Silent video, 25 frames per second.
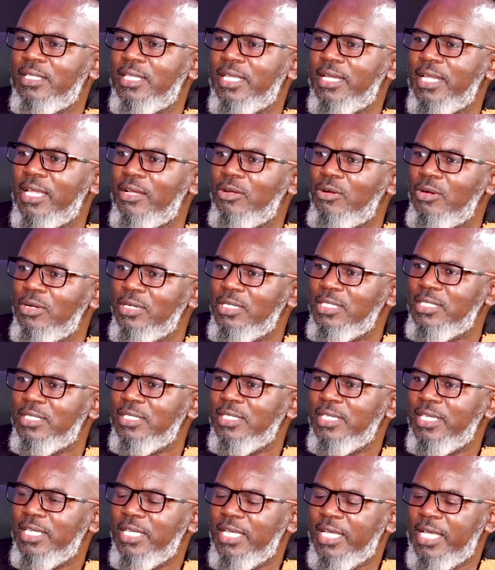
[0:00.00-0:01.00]
the records,
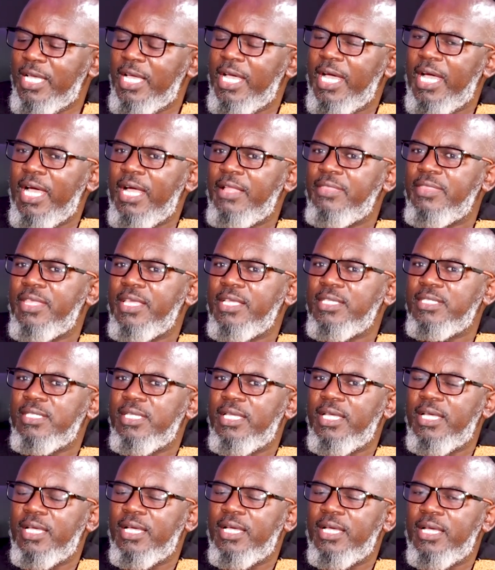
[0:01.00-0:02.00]
and there's
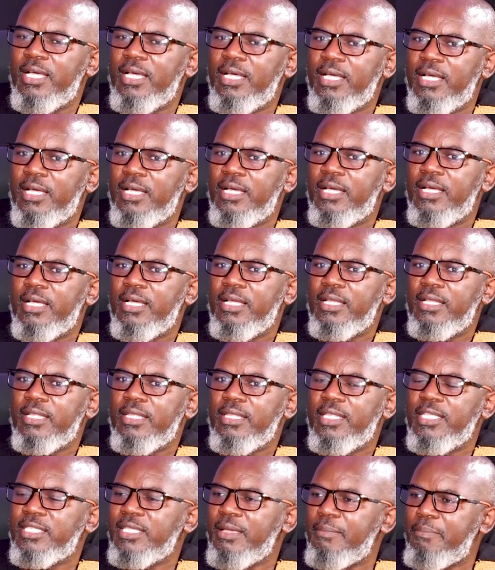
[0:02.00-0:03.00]
a
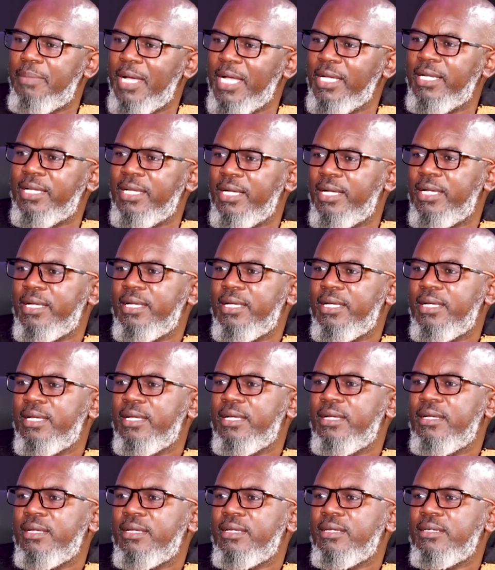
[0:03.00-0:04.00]
banker.
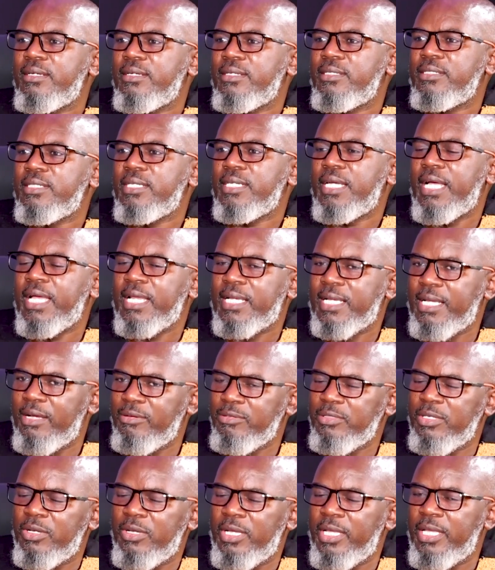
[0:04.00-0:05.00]

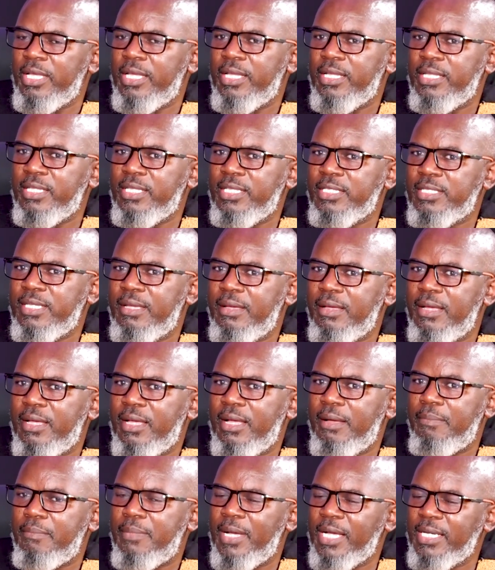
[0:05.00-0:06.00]
There's
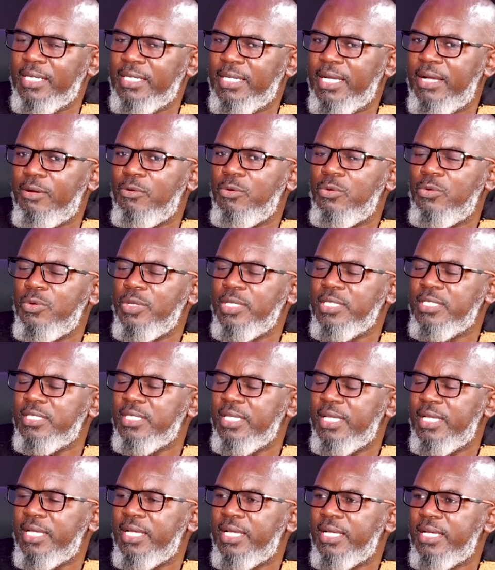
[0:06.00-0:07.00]
a banker who is
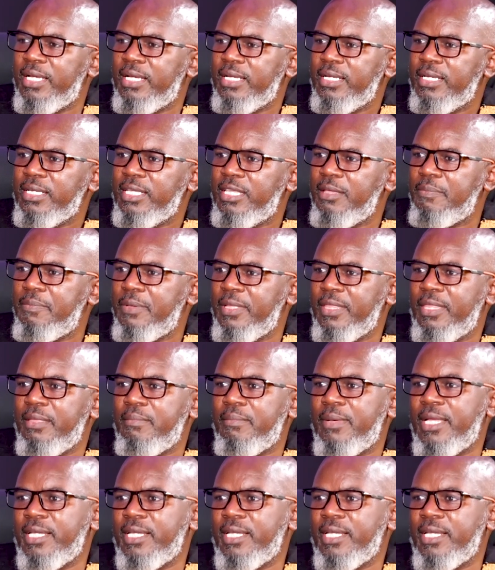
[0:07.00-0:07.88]
keeping the money.